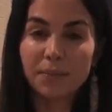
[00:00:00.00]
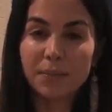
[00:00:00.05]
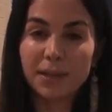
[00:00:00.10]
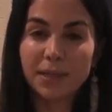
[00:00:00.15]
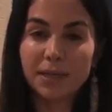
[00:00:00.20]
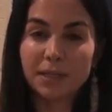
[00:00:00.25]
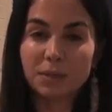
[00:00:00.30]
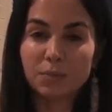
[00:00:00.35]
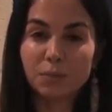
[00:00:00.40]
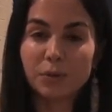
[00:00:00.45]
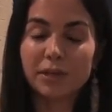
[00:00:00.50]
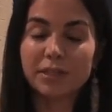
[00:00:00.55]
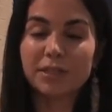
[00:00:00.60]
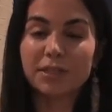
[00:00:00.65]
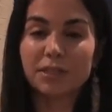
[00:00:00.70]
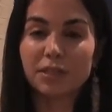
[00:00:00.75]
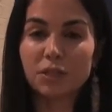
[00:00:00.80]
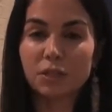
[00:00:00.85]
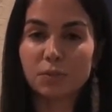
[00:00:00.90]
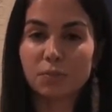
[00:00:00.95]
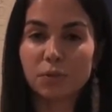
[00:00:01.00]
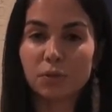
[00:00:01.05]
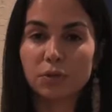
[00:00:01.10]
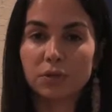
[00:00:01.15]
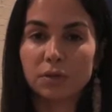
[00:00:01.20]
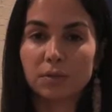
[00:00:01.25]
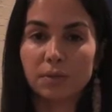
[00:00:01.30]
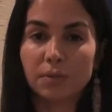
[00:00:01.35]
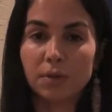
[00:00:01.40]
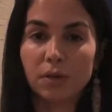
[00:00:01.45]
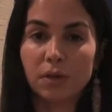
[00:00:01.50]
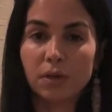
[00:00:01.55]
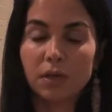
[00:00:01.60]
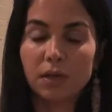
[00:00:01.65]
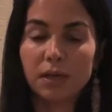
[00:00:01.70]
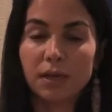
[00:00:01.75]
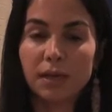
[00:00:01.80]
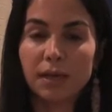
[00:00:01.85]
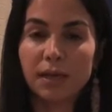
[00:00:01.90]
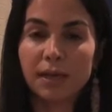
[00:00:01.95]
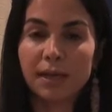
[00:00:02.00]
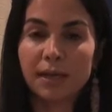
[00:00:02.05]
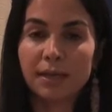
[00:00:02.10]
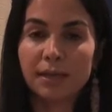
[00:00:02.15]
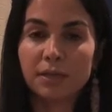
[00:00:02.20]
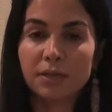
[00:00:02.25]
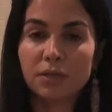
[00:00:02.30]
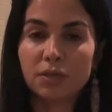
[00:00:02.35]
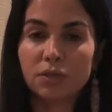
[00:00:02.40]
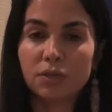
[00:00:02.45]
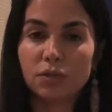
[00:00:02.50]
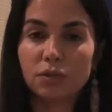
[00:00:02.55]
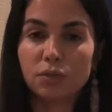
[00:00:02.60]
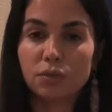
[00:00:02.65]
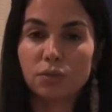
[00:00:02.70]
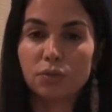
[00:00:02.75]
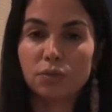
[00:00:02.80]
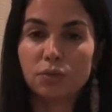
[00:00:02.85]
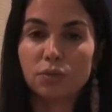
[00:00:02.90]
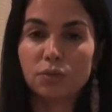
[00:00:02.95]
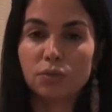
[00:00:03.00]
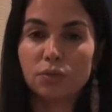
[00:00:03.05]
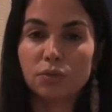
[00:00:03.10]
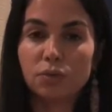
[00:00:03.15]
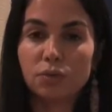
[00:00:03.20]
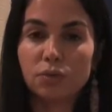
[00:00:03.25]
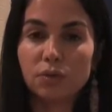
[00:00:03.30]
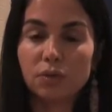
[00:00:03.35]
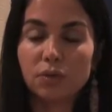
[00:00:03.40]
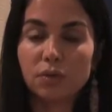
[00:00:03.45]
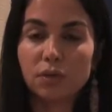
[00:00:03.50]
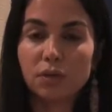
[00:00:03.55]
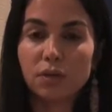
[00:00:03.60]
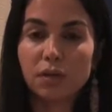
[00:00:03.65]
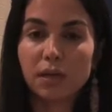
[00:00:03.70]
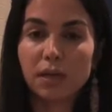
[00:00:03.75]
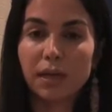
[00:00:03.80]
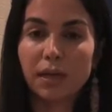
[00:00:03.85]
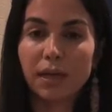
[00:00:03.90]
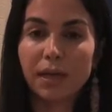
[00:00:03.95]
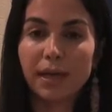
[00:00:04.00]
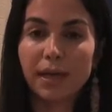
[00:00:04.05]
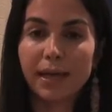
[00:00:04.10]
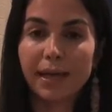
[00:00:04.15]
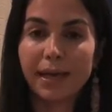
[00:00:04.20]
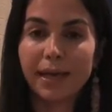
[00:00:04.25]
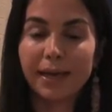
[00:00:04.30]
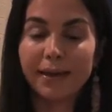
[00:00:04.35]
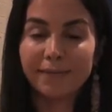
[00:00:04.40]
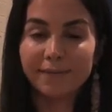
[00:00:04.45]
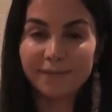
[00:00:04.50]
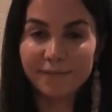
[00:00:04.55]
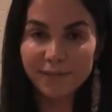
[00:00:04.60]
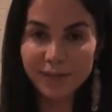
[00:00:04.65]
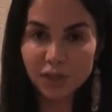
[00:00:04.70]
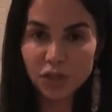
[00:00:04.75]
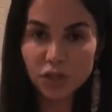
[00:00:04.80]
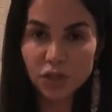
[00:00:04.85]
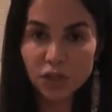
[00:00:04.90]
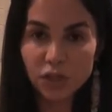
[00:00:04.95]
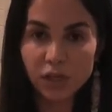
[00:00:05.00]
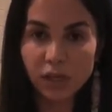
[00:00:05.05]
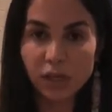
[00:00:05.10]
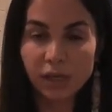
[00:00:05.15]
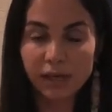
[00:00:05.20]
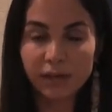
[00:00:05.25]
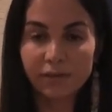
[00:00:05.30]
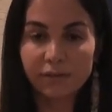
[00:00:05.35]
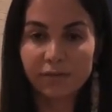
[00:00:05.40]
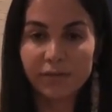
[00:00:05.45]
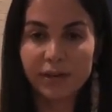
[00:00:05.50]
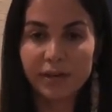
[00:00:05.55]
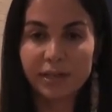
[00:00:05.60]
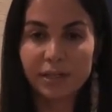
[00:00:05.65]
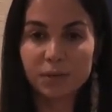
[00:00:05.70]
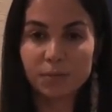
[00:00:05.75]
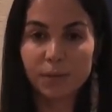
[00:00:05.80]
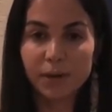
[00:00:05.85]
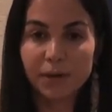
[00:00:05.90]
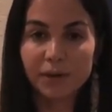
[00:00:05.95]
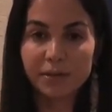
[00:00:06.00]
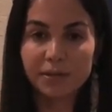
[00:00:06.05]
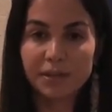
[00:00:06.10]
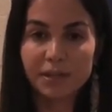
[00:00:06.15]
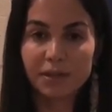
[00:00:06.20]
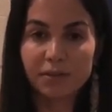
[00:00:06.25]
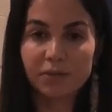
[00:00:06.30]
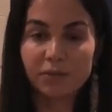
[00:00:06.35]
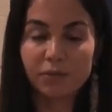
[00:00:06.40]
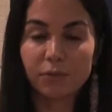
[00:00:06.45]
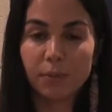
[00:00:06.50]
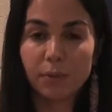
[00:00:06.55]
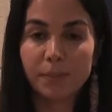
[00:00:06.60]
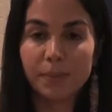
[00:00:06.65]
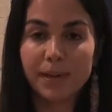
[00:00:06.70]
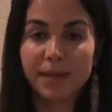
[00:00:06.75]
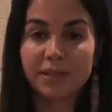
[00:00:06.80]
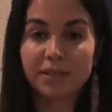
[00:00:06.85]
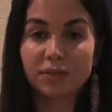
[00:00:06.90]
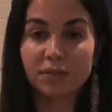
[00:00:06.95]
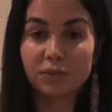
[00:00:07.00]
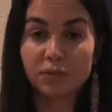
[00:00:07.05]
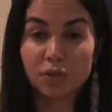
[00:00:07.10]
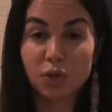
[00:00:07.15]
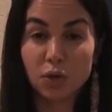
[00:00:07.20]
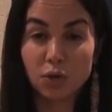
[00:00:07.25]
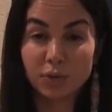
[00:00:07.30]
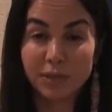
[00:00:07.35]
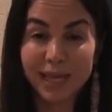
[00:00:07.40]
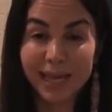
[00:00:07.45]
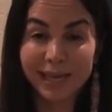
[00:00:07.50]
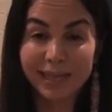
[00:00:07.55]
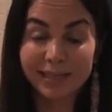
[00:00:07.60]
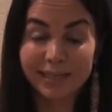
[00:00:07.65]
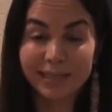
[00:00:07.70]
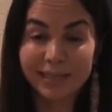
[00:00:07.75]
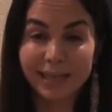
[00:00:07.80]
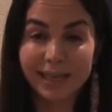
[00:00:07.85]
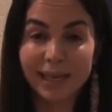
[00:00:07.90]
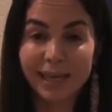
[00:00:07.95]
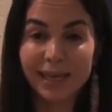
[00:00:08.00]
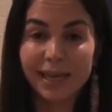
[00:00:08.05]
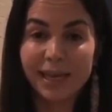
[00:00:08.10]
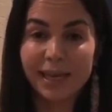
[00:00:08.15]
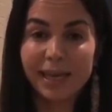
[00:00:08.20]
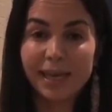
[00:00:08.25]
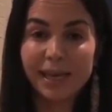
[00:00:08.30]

be as present as possible and to envision life and experience it from a place of totality